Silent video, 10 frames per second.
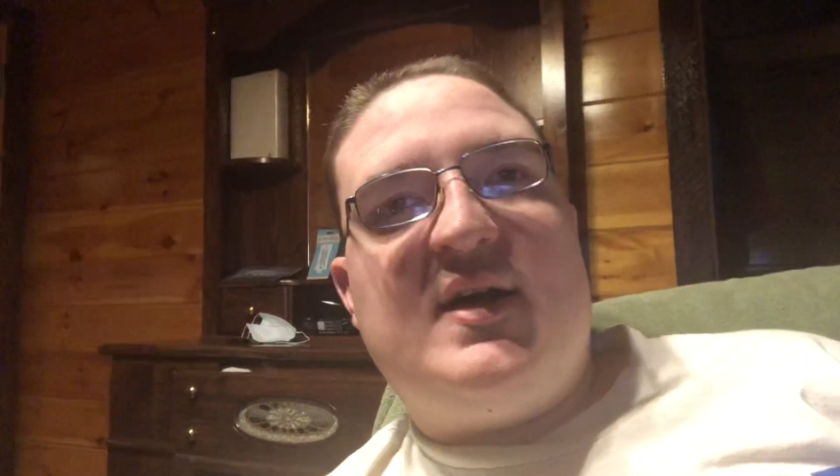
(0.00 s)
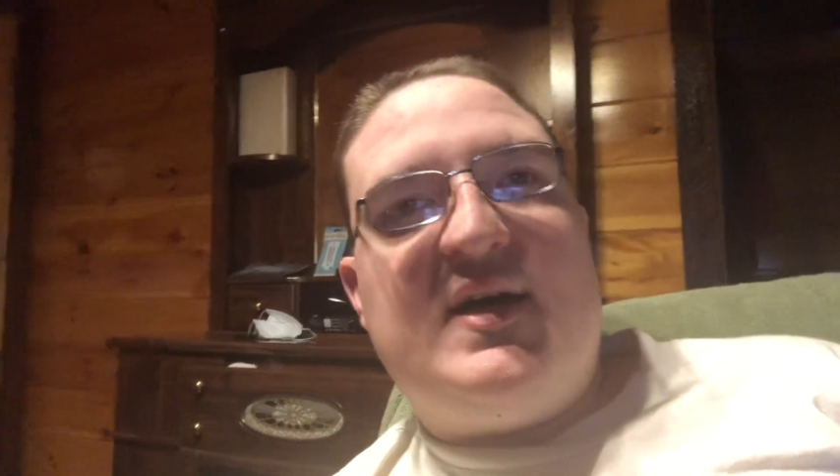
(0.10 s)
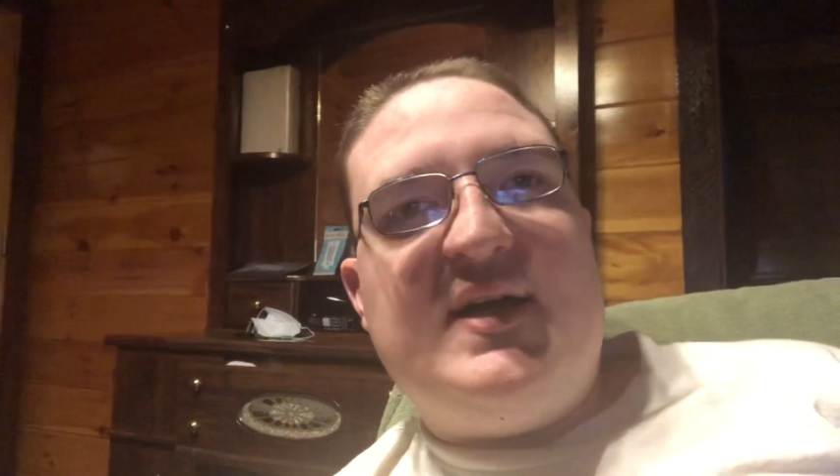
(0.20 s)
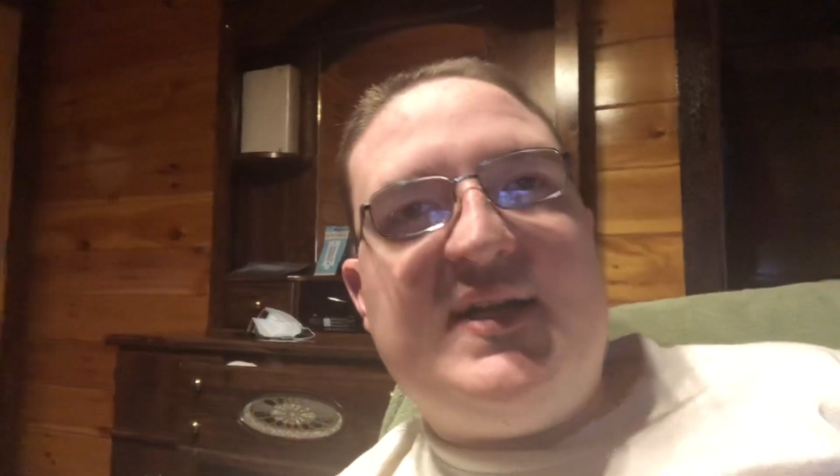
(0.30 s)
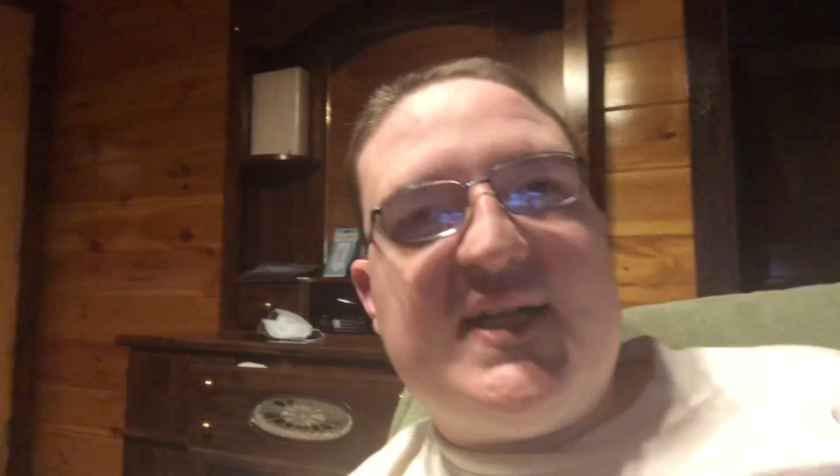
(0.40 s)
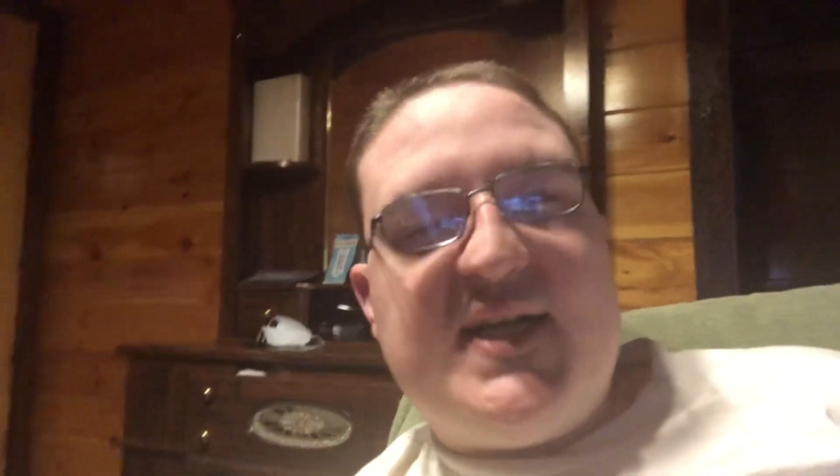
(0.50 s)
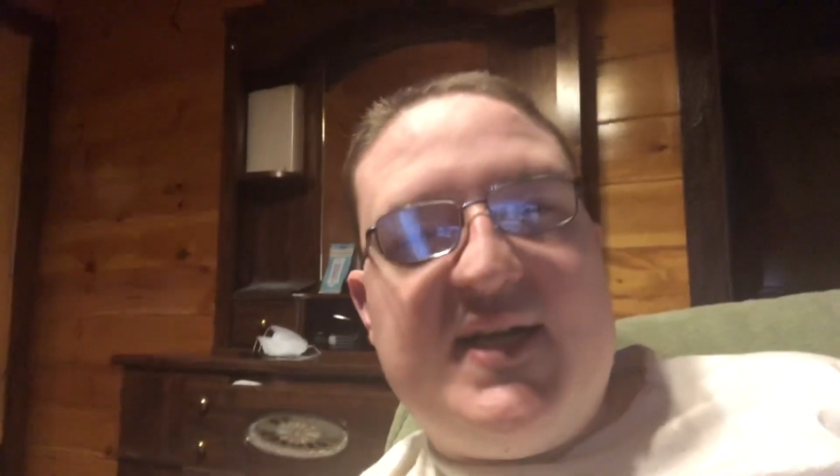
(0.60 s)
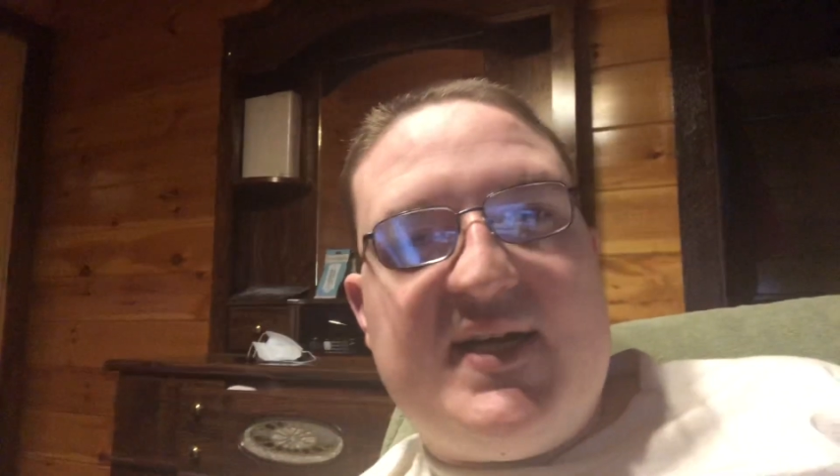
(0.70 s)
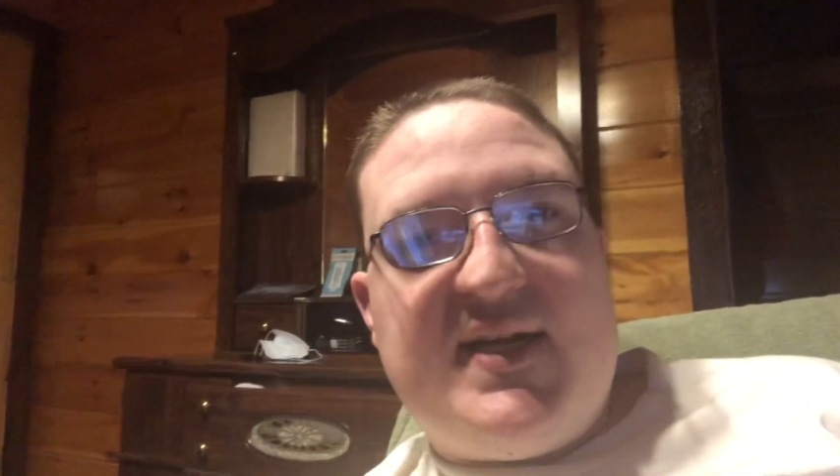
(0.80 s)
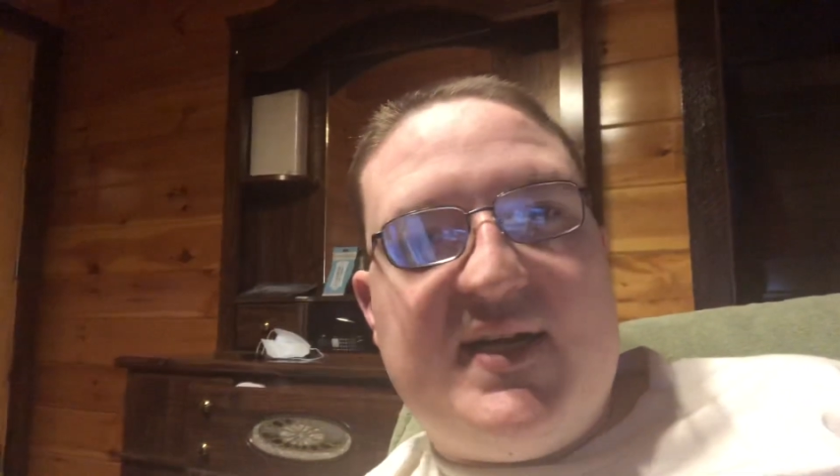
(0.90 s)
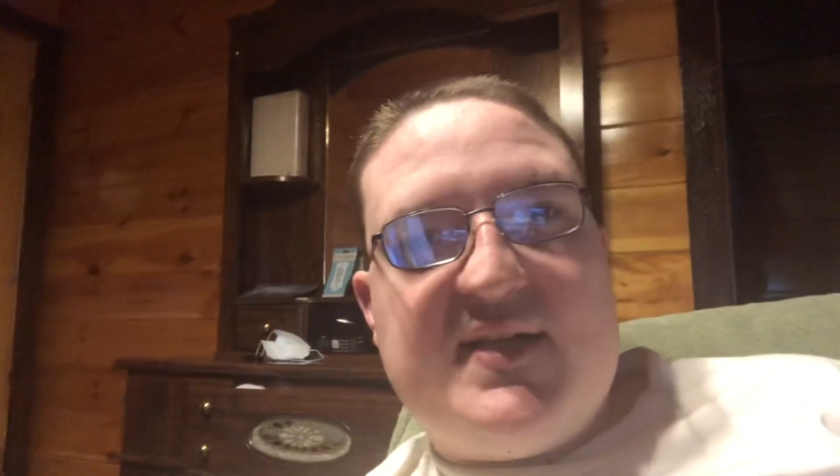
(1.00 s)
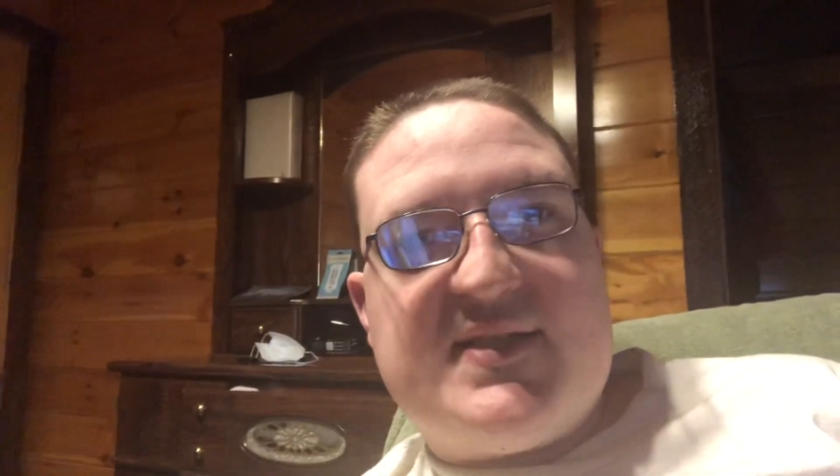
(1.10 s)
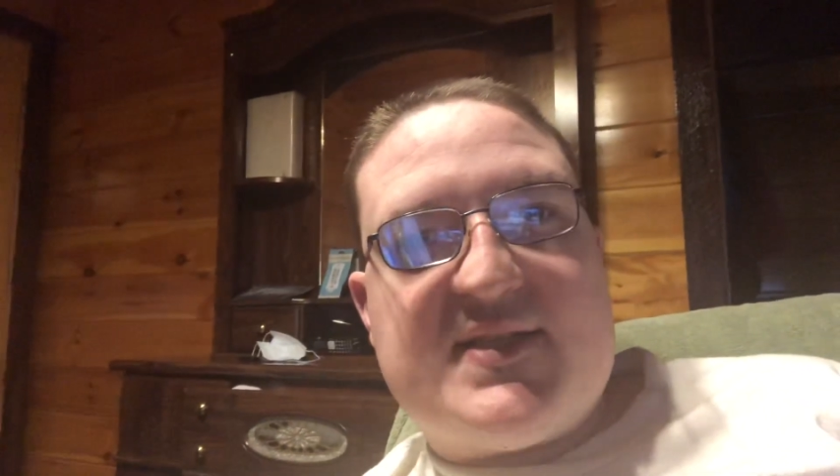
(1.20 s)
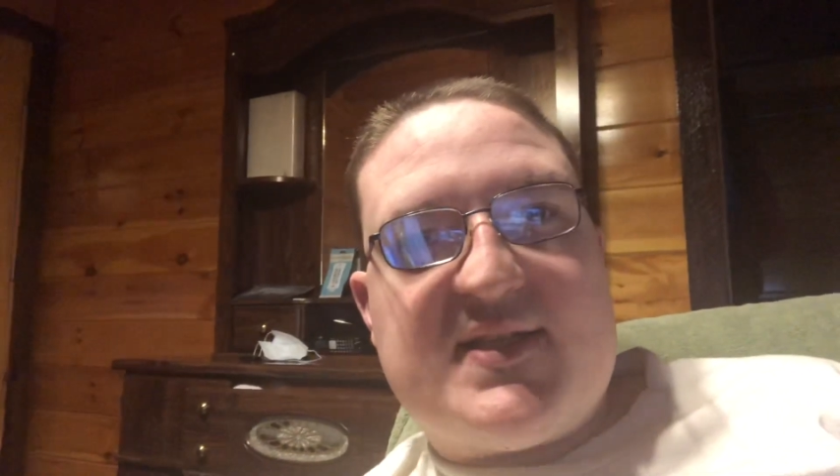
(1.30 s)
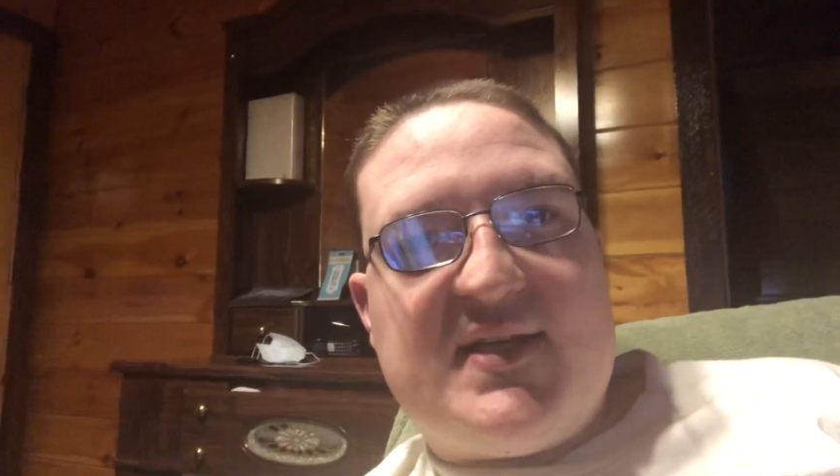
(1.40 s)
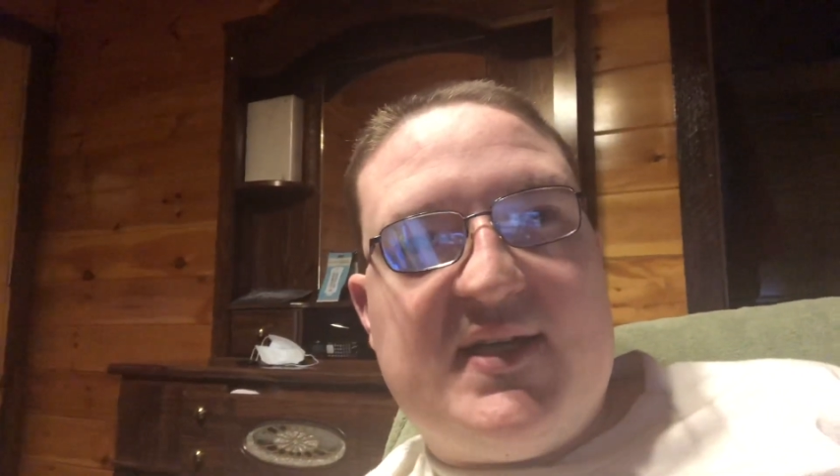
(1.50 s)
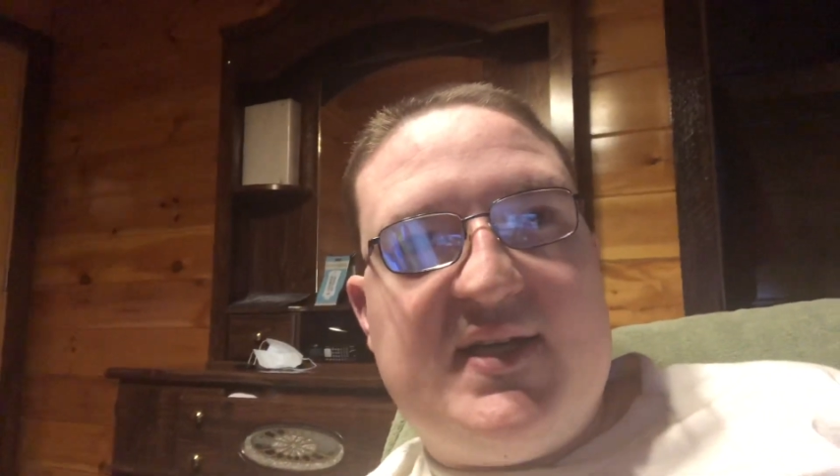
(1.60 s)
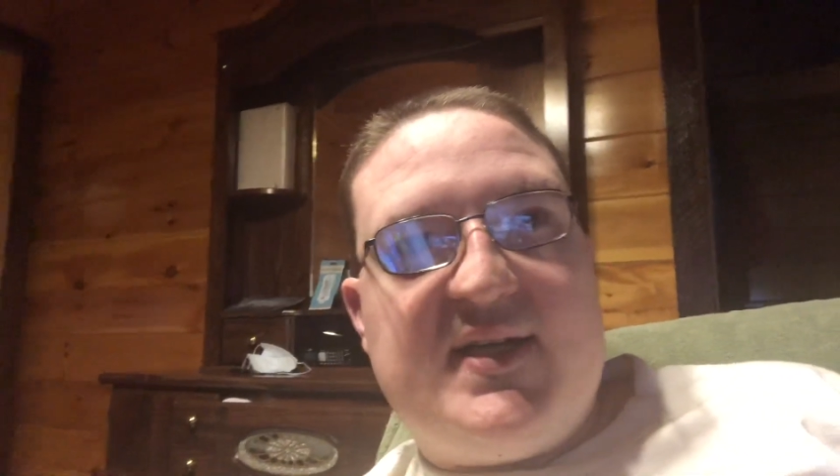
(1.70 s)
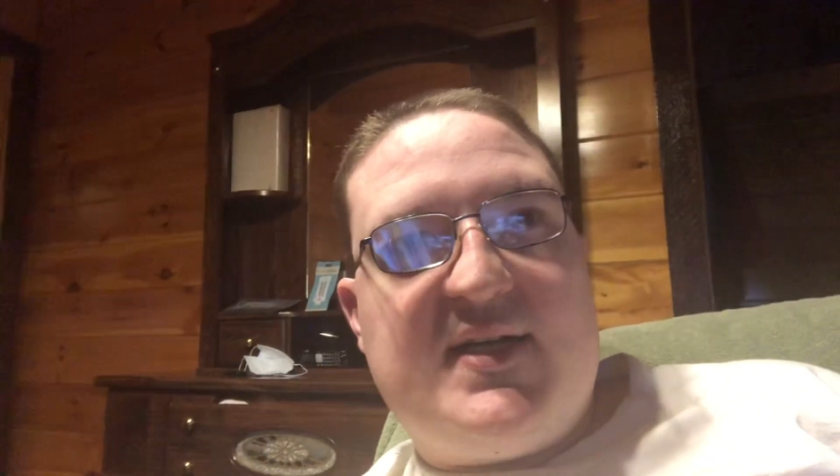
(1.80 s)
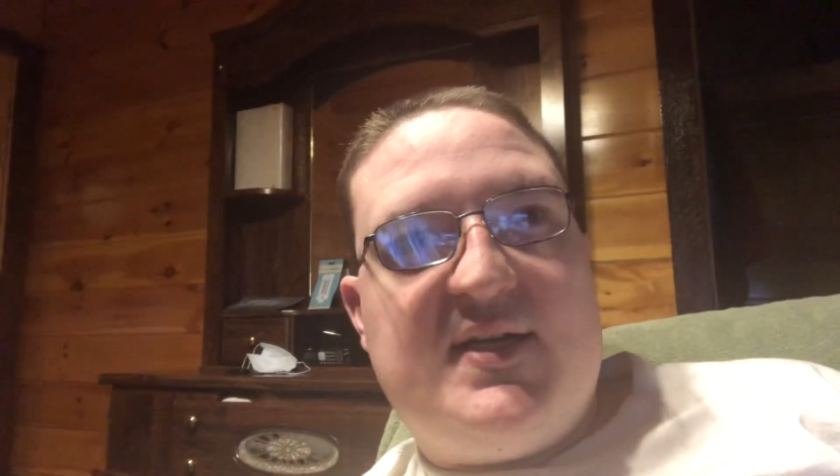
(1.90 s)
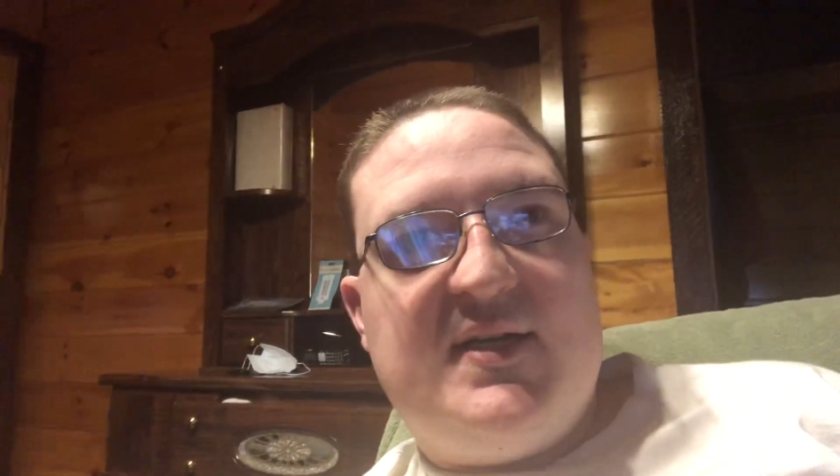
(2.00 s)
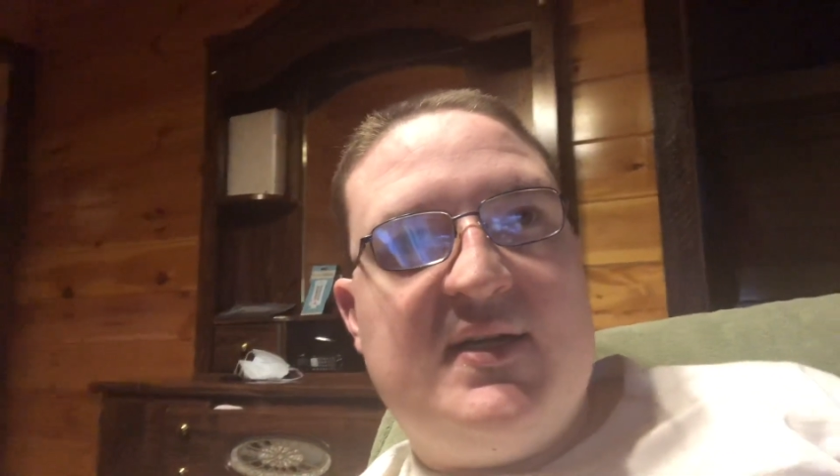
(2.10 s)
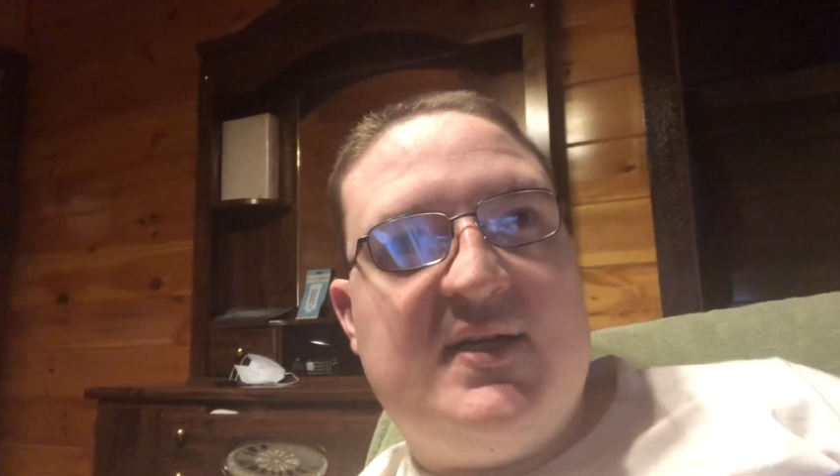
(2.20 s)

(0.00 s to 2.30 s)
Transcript: I think it's like